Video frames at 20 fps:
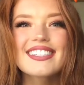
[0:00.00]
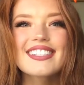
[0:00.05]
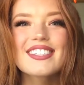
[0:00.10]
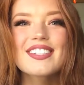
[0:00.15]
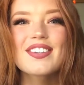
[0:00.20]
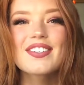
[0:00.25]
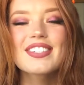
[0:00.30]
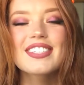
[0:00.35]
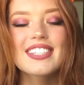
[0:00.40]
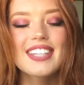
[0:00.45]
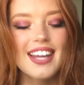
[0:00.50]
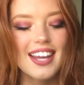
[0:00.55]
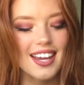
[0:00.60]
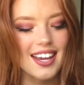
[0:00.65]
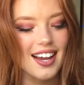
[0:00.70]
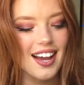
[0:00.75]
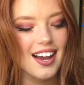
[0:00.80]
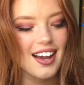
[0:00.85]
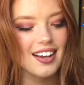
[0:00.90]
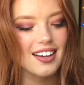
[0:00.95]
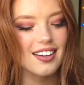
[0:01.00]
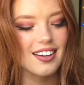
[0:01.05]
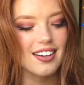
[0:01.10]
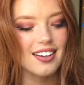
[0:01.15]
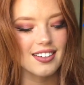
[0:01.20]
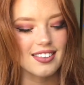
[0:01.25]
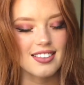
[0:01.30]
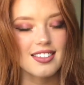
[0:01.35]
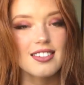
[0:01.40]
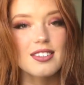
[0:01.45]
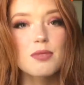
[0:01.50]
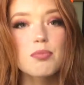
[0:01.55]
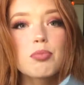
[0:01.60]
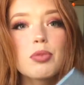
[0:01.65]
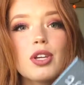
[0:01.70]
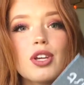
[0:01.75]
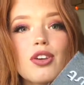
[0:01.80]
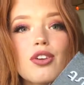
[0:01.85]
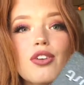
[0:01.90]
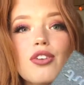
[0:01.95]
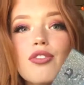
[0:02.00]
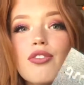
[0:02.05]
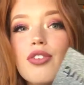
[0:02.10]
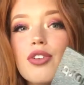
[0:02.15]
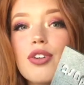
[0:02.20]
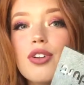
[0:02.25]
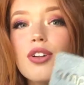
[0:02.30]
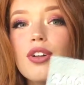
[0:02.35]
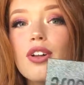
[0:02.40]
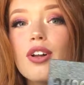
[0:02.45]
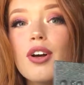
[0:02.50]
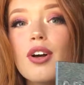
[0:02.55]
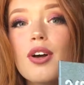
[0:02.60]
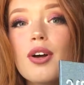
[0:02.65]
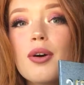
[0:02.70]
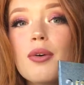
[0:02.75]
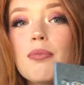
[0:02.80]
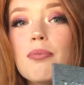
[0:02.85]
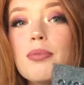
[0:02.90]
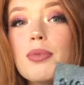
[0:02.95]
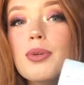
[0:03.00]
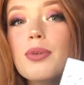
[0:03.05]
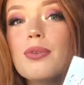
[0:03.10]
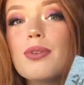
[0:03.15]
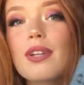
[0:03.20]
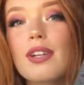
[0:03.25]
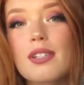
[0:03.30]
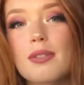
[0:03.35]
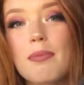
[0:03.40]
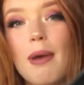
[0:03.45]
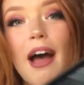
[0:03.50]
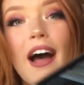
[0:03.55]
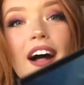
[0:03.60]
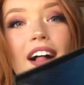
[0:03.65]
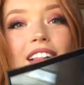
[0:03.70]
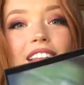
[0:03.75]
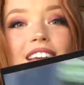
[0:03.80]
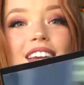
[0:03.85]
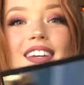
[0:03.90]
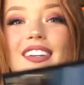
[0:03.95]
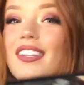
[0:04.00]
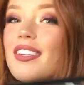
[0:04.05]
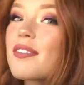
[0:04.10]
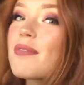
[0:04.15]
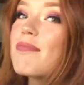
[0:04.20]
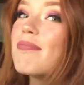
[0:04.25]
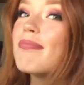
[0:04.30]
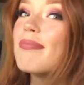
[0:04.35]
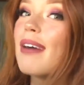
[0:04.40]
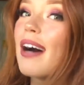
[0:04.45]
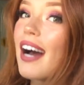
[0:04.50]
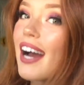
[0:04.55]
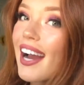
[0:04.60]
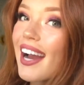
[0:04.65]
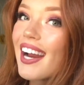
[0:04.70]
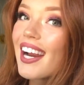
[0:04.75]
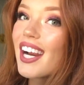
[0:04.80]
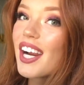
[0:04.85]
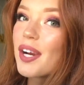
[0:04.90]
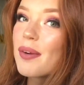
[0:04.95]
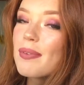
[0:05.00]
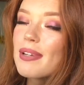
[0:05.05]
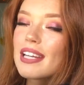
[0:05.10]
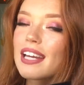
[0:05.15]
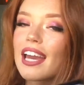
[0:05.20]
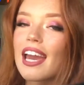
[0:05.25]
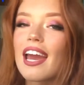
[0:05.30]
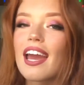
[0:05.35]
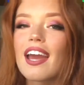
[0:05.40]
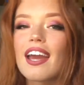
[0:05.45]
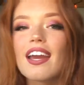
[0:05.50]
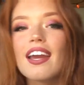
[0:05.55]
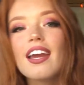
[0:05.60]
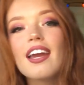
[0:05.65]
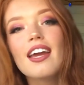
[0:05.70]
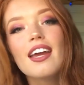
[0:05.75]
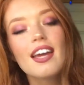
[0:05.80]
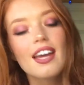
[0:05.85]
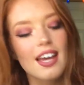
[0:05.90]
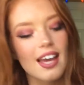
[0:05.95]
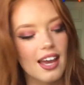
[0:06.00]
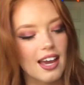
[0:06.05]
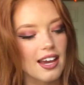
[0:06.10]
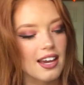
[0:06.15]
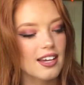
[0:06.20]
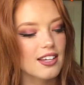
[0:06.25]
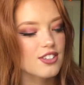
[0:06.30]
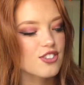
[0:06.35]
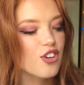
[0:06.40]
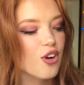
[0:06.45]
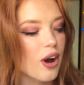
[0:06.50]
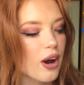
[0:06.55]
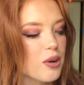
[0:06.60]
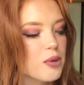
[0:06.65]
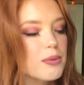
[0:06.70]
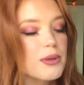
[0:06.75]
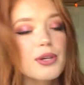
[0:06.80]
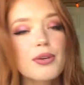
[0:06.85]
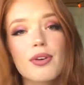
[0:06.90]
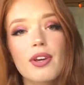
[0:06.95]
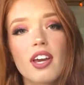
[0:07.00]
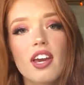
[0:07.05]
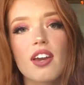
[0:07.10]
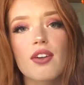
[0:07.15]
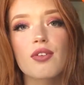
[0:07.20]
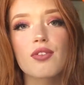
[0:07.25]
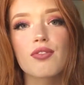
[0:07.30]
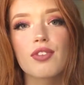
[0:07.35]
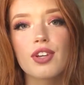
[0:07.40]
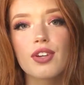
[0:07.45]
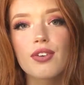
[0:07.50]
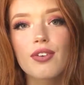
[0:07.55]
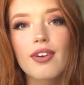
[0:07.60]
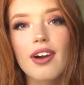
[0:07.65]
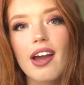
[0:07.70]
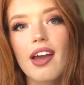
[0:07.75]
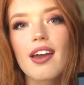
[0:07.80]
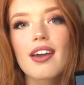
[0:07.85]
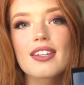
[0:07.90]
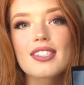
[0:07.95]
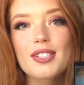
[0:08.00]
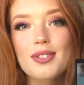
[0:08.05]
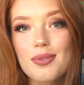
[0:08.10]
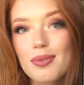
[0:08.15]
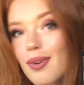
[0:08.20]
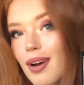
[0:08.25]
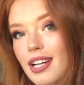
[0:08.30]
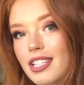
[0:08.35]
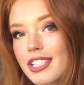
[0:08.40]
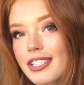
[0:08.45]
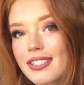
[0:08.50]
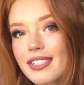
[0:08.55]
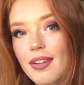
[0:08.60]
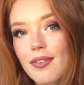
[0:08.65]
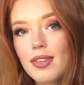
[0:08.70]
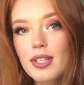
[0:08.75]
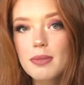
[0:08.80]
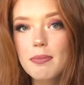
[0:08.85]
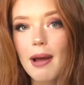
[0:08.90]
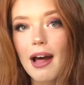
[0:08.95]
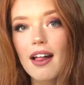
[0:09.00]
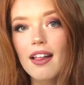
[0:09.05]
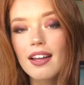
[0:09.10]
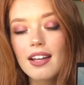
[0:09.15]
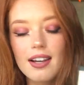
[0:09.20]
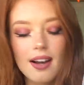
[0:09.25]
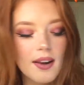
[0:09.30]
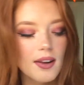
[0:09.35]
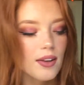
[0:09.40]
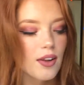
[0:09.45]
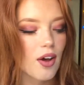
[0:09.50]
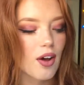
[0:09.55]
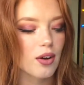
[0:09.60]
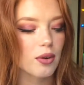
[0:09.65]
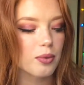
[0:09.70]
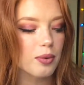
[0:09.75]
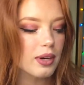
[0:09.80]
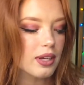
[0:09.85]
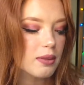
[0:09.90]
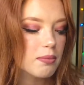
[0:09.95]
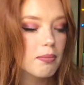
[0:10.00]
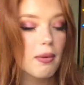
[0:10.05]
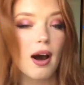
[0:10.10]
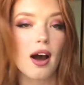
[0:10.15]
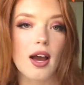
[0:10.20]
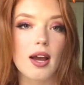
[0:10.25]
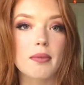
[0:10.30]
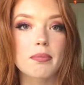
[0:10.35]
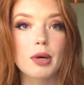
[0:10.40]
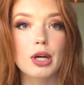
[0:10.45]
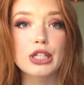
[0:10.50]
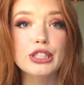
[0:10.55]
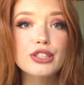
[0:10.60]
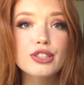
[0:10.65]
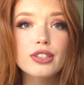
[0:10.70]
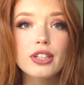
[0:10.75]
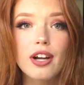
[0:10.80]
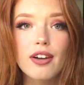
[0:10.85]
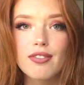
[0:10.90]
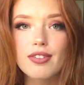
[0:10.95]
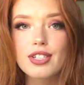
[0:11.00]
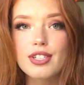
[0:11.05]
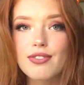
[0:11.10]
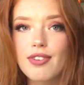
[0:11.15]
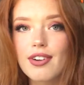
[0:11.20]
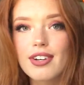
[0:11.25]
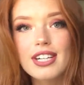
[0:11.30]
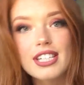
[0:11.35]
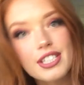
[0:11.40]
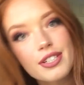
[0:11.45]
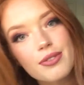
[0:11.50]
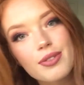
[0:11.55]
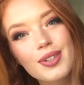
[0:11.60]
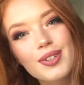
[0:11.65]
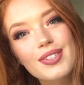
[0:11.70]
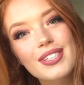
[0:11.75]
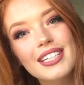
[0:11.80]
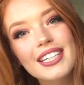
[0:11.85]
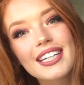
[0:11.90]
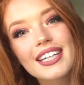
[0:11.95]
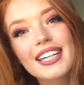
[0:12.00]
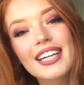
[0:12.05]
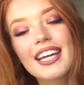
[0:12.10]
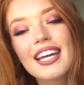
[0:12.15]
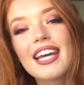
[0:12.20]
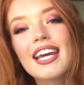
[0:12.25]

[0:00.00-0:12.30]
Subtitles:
So today I got this beautiful Moondust palette by Urban Decay, and so I'll be doing a review and swatches of this palette along with my partial coverage foundation routine